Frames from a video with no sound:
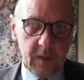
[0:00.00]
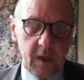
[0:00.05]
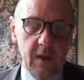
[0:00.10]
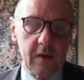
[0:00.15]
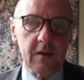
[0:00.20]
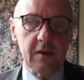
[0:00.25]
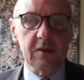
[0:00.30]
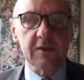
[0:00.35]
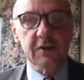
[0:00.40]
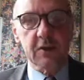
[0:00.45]

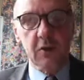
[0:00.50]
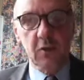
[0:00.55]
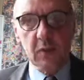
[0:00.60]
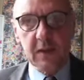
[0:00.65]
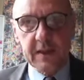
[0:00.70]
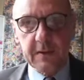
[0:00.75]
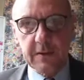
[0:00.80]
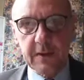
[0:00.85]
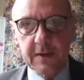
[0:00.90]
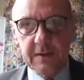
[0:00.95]
another
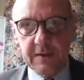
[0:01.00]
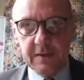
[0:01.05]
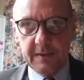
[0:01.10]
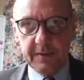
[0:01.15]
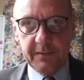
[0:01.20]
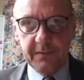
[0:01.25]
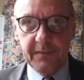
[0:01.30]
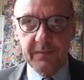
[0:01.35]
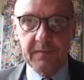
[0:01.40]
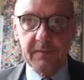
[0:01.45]
Greek,
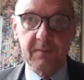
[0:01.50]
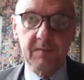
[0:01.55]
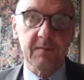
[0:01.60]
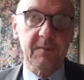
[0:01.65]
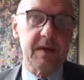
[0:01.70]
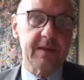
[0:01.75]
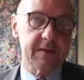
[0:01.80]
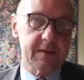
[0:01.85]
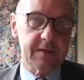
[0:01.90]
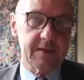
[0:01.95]
um,
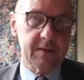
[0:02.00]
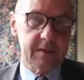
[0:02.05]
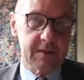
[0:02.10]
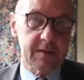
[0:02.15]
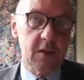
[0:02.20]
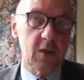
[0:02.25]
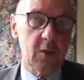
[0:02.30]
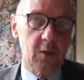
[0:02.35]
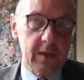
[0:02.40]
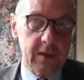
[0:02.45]
uh, the,
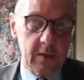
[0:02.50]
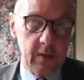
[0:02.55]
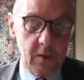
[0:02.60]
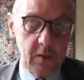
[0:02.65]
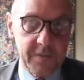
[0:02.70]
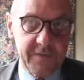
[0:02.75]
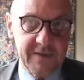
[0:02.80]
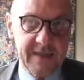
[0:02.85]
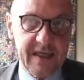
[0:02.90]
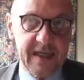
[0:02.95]
the, Oracle
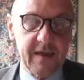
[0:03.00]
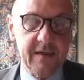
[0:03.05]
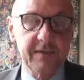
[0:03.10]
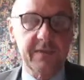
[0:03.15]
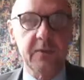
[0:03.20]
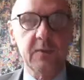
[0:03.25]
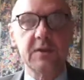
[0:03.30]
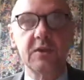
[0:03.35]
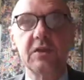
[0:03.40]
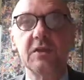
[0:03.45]
of
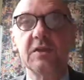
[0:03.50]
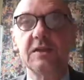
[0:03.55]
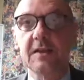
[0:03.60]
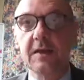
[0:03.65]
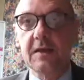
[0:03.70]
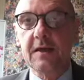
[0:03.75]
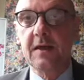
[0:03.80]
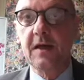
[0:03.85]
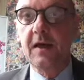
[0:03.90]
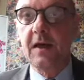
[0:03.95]
Delphi, which is
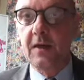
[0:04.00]
uh,